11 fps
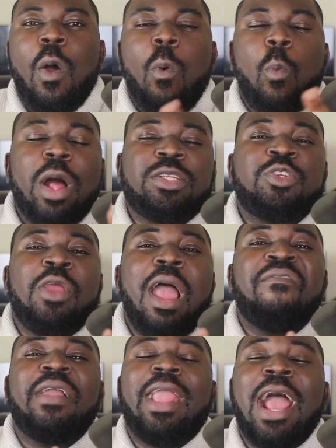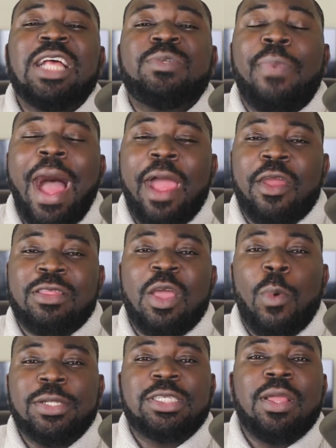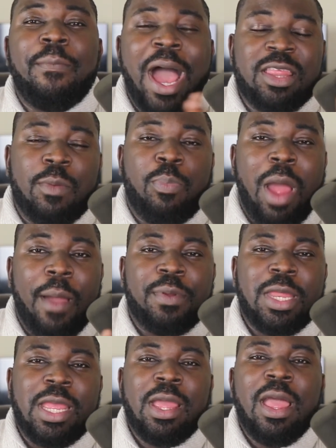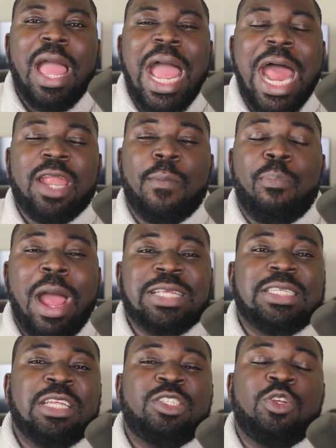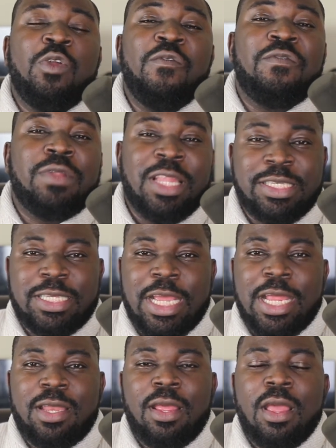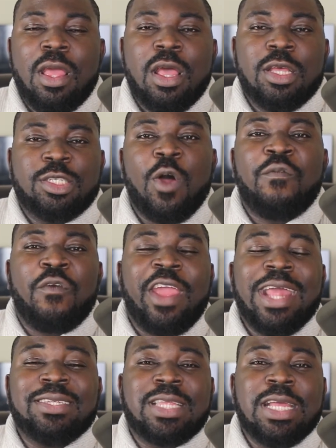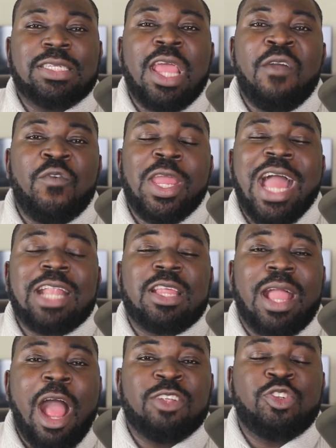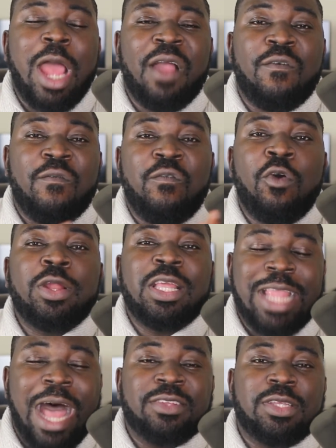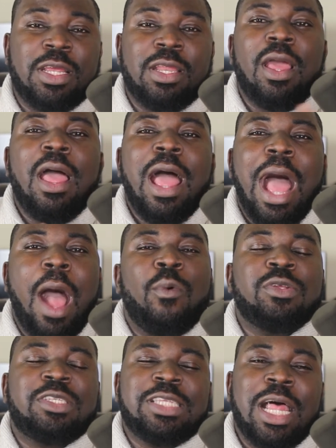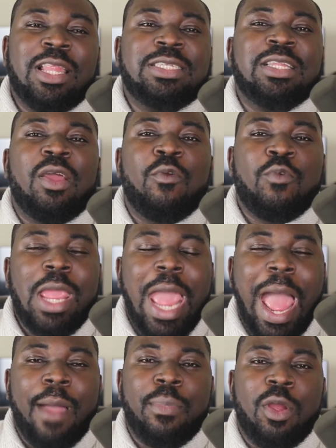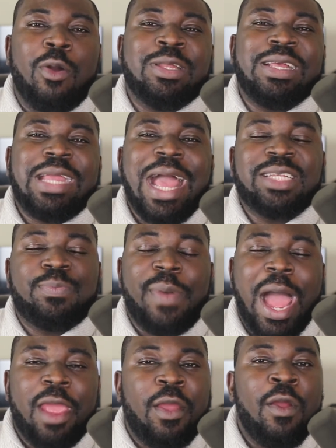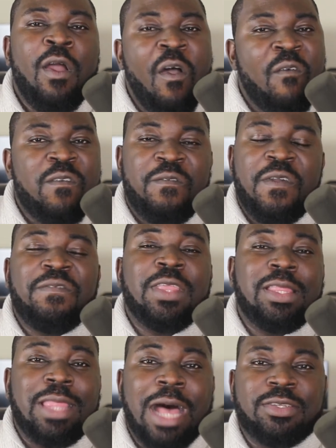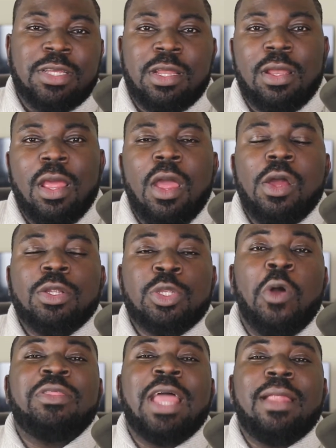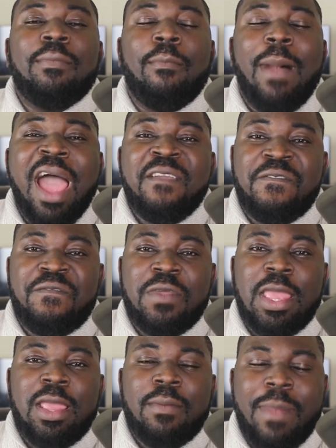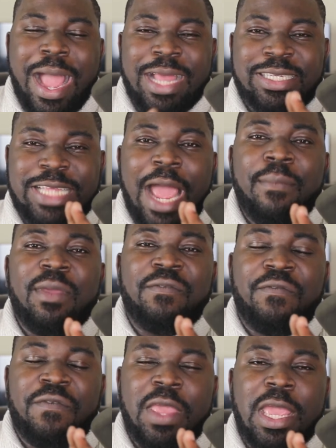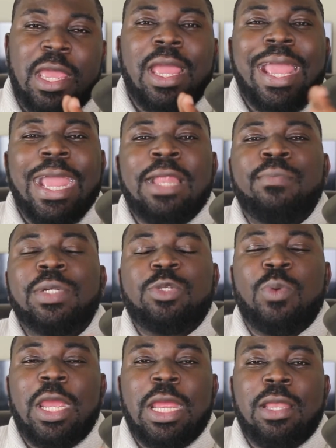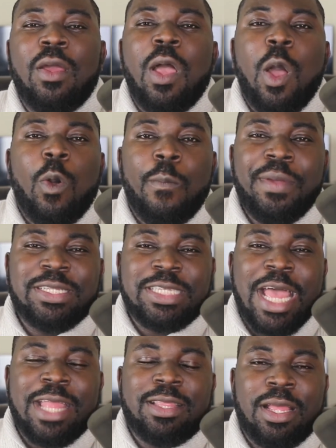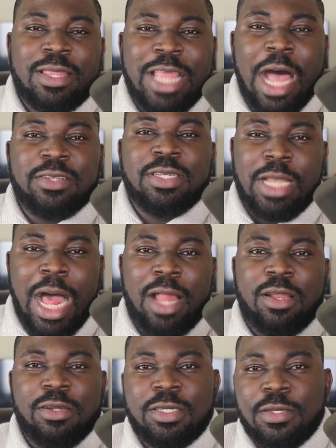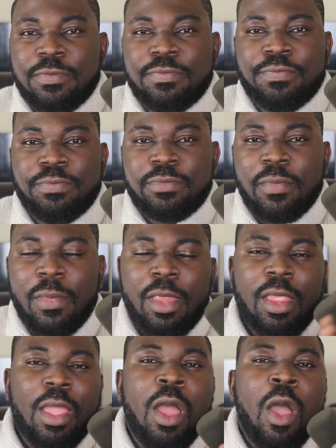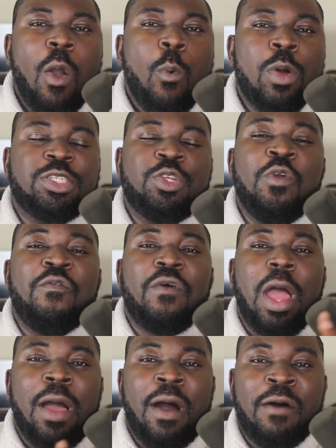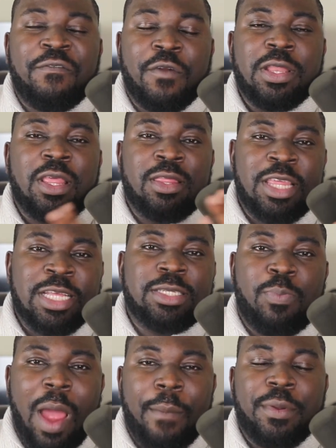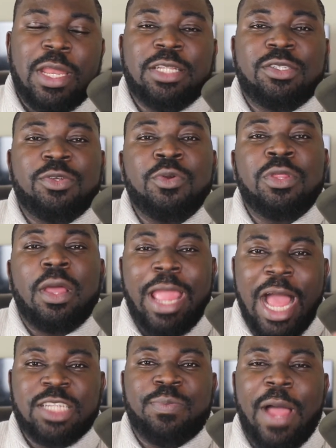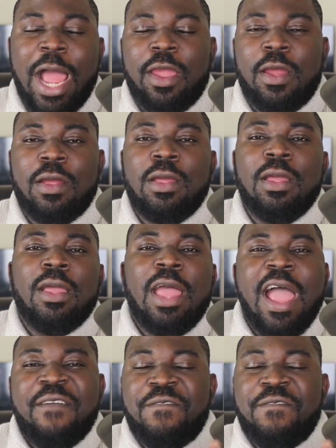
Once you have a cash buyer that wants to buy the property at a price that you've listed, so for instance, if we got the contract for $40,000, I would sell it to the rehabber or the cash buyer for $50,000, knowing that my fee, my assignment fee in between will be $10,000. Once you've offered this property to the cash buyer at